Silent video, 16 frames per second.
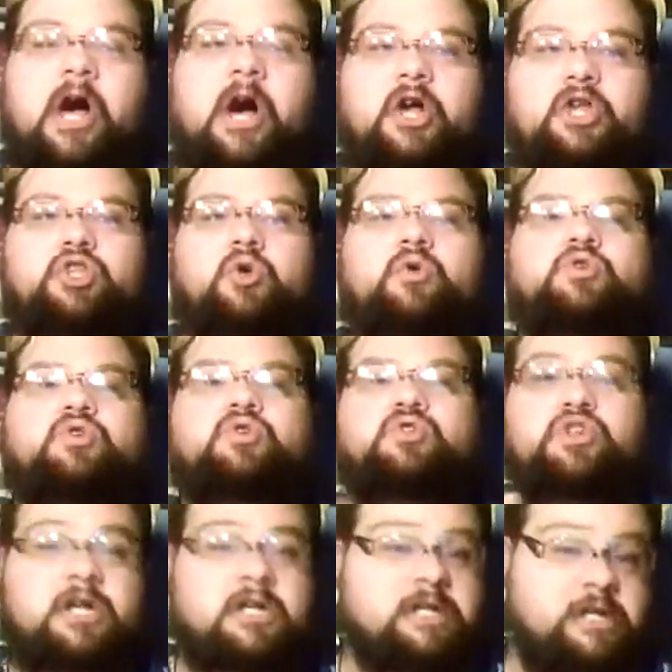A social
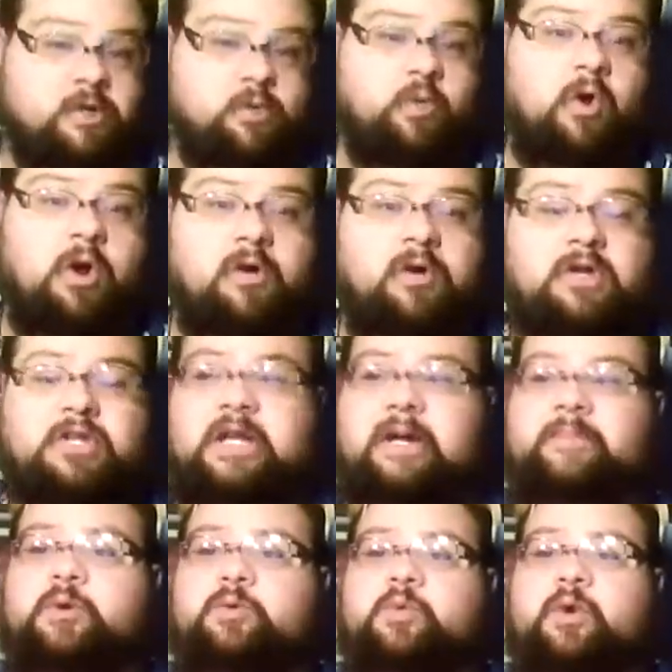justice warrior is
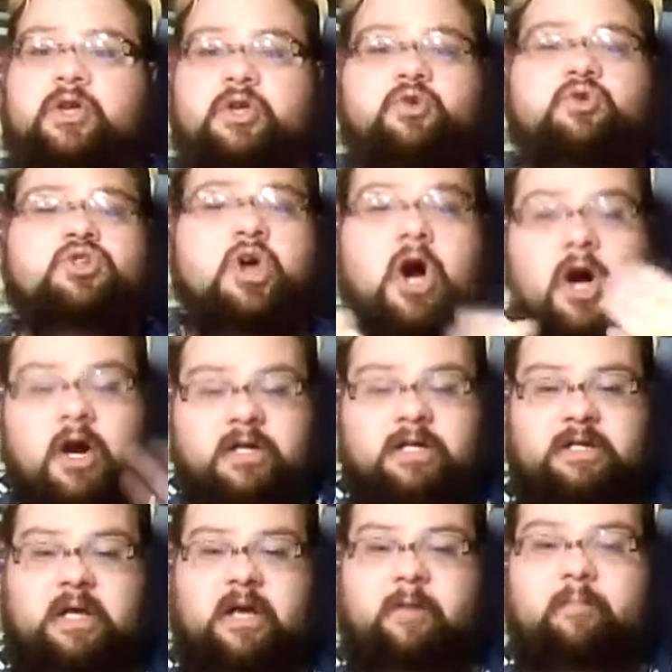someone where you talk
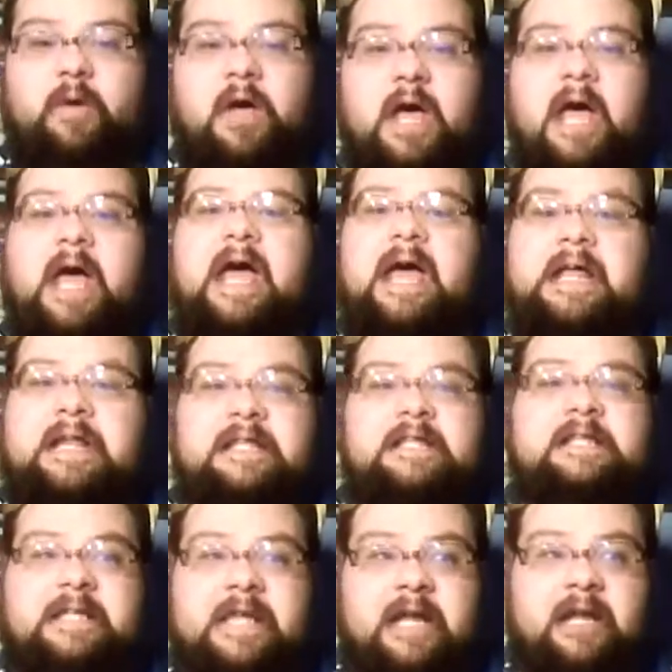to them, and
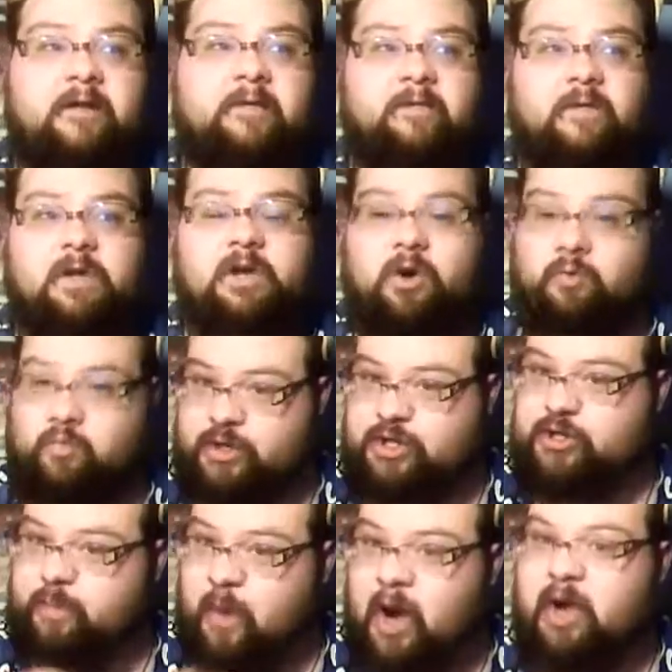instead of,
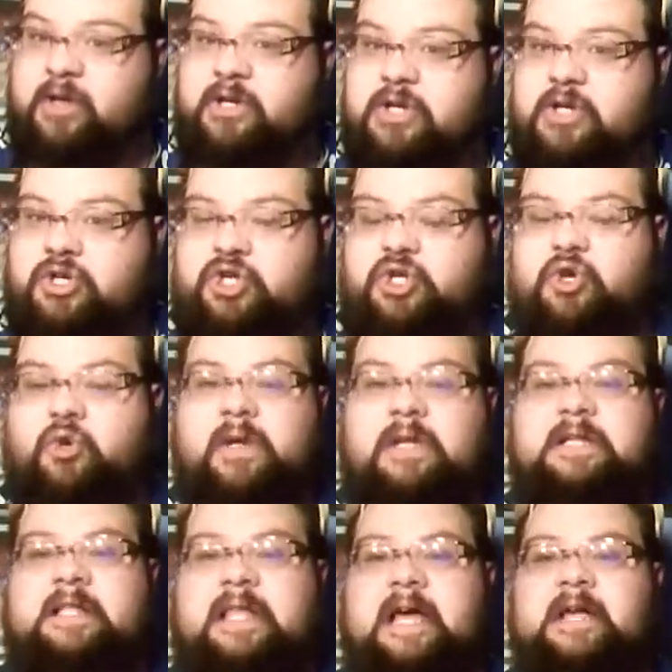responding to you
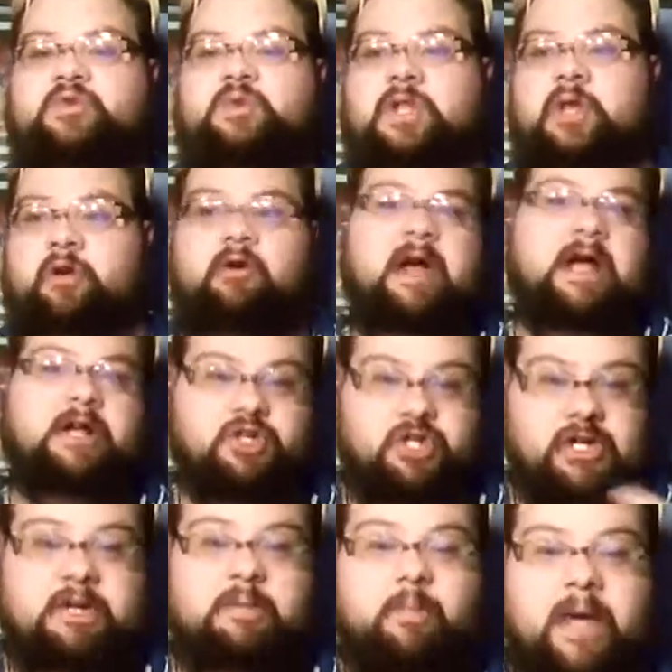intellectually or
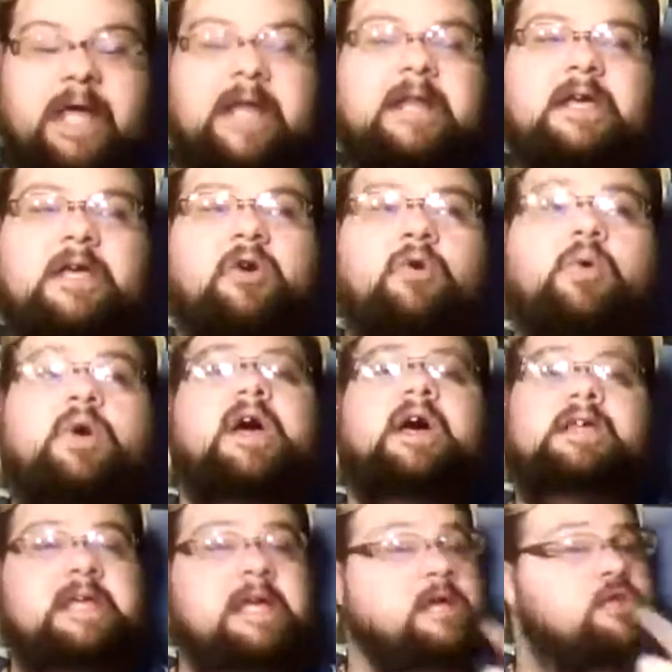actually debating you,
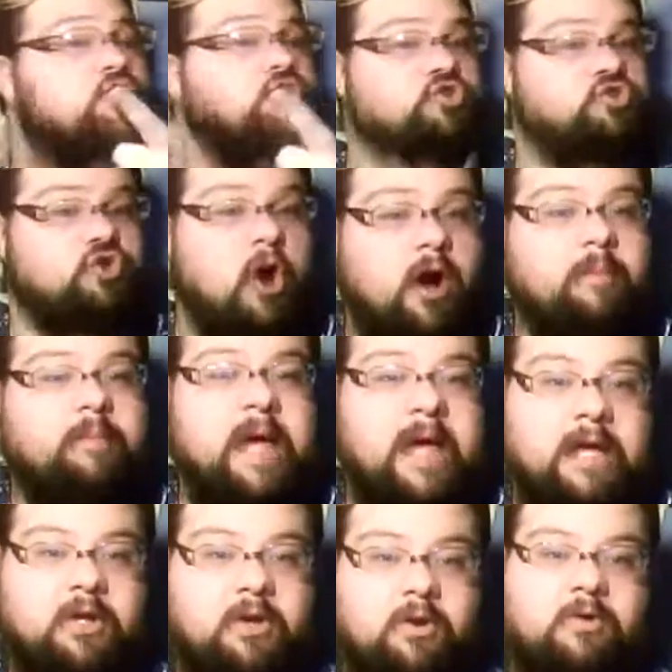they either
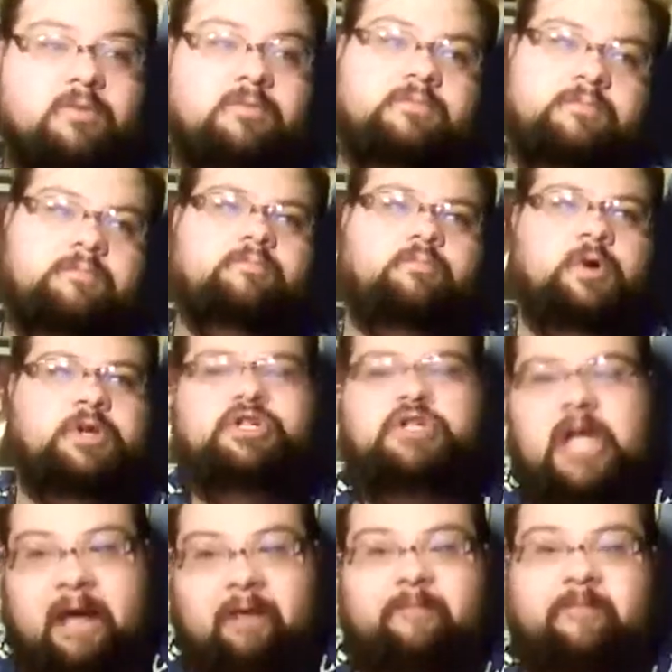strawman you,
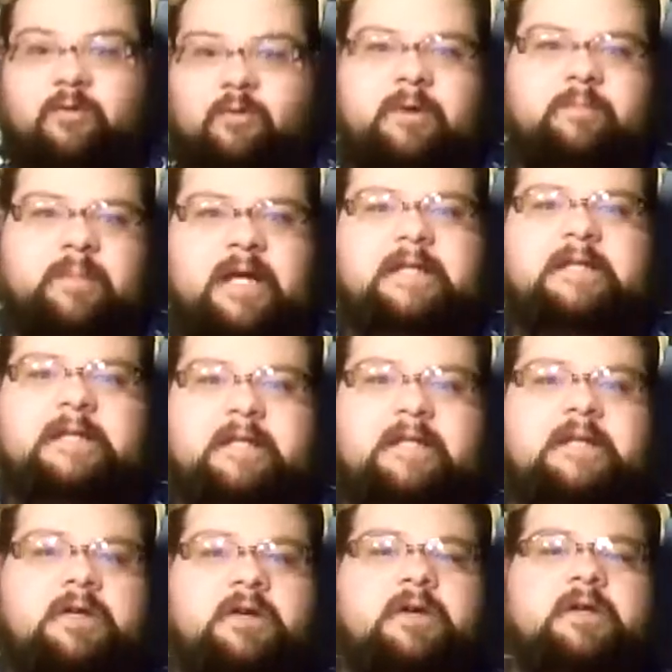which everyone
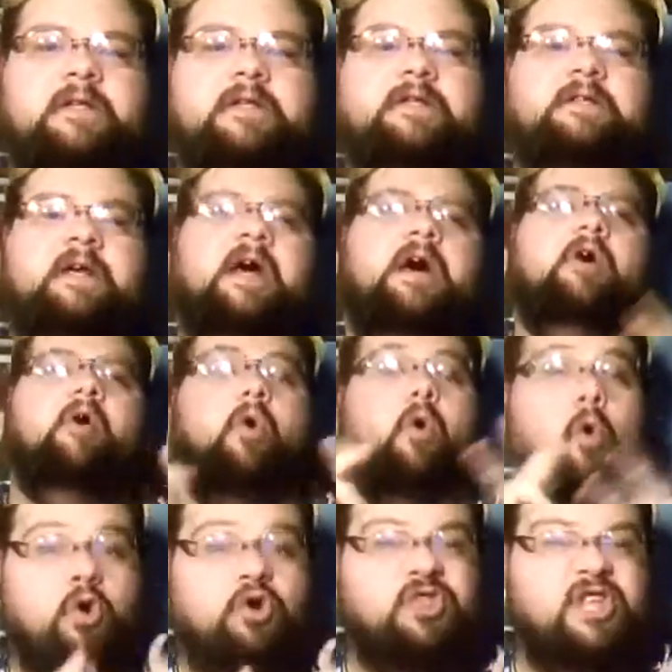basically does,
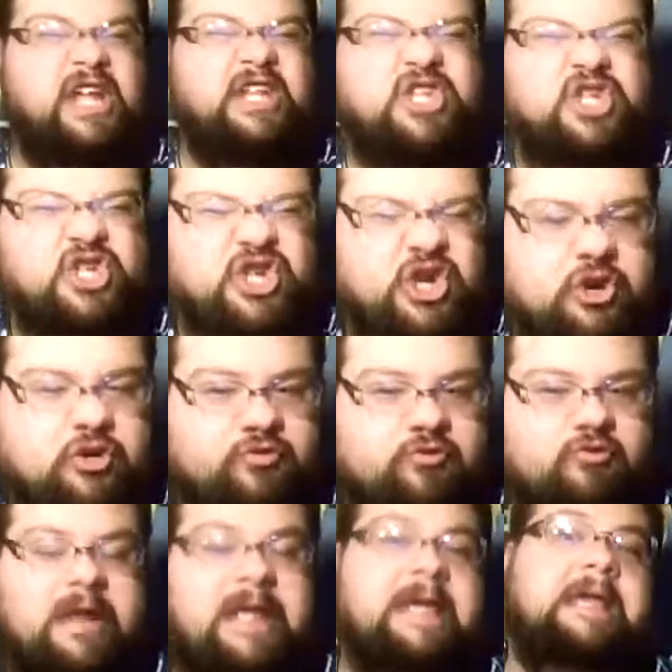or they
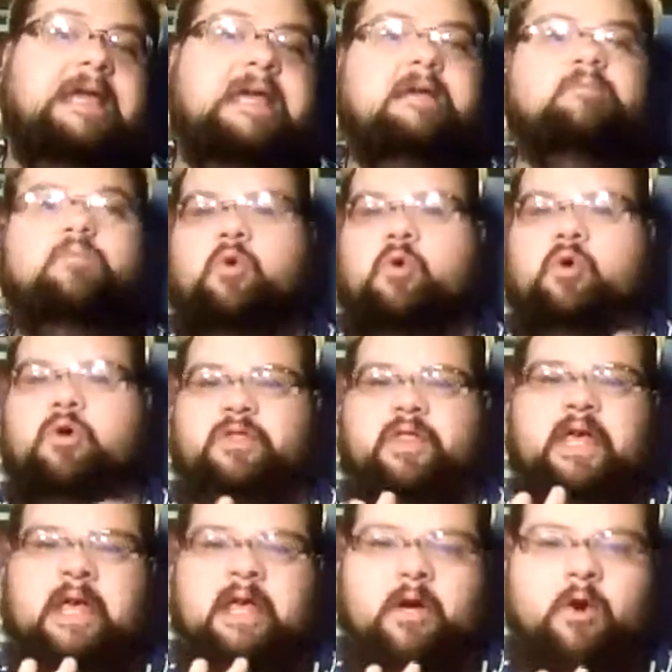scream, or
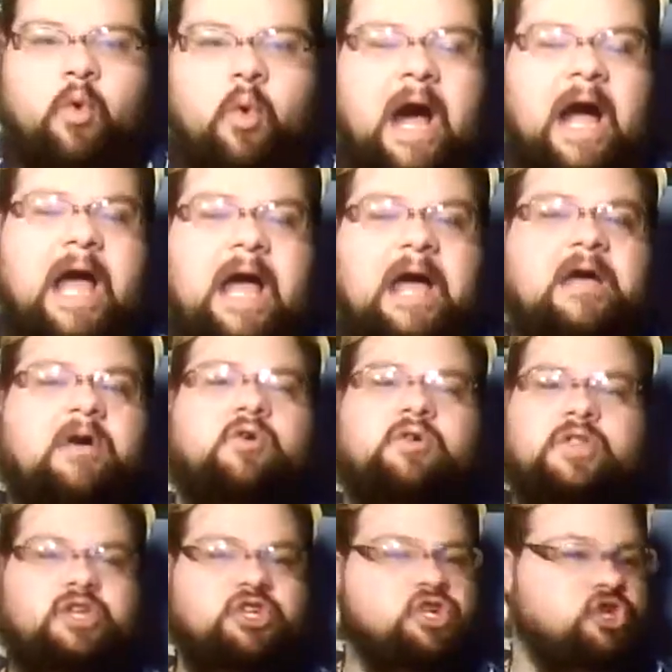they quiet,
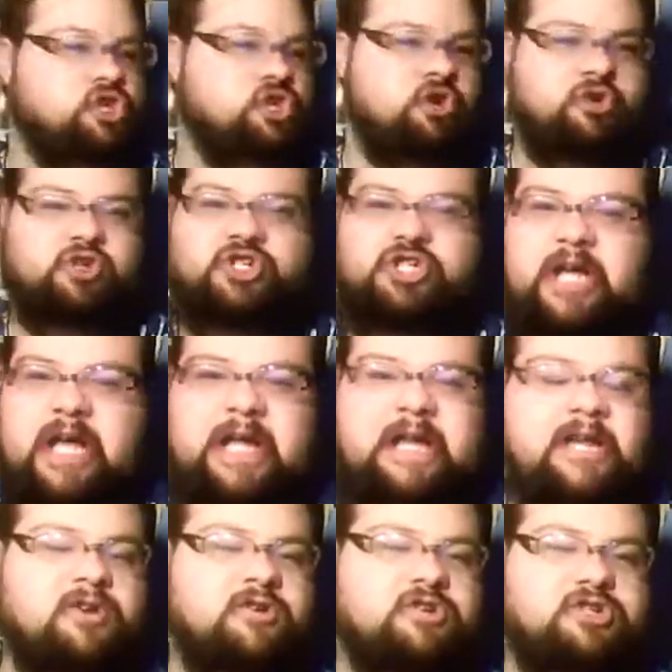or they just start
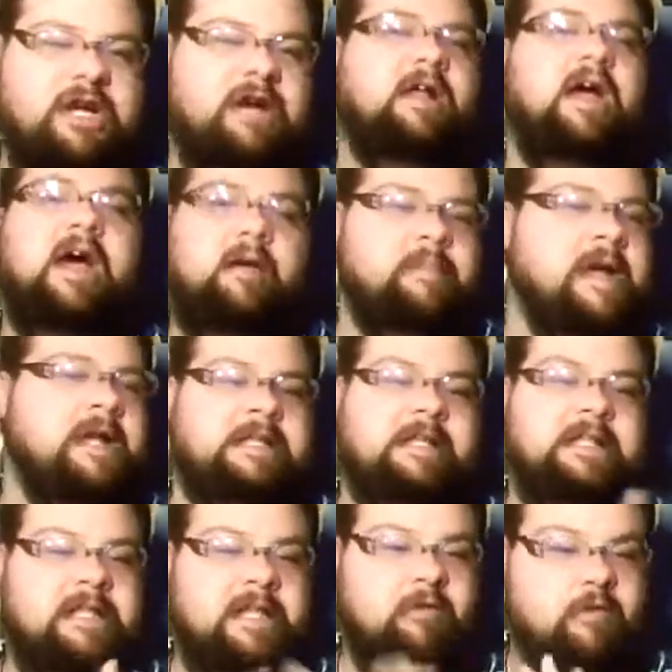chanting or shout.
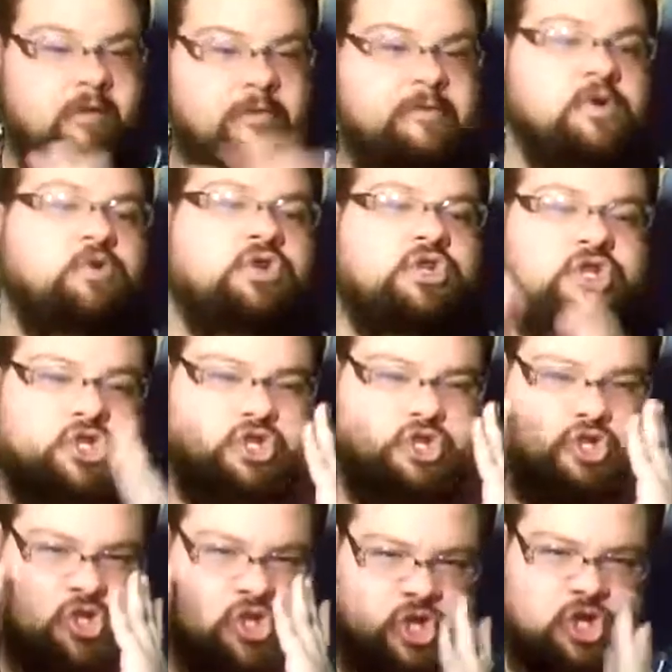Basically, they refuse
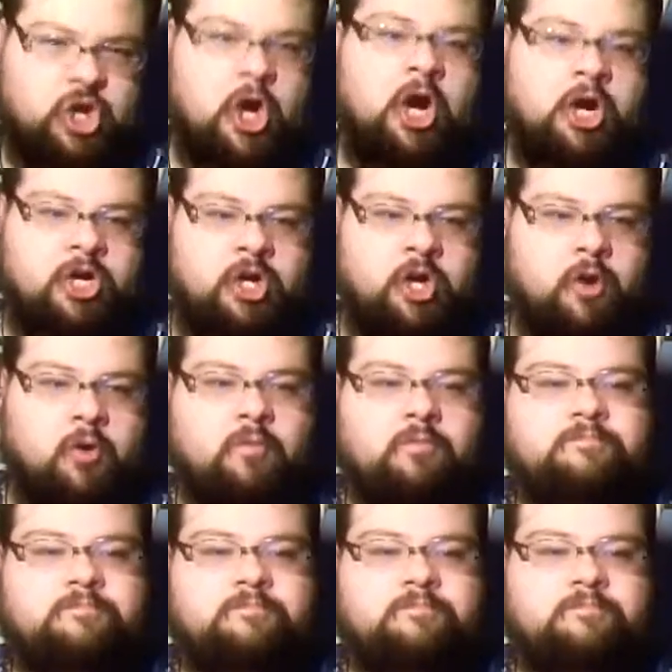to talk to you.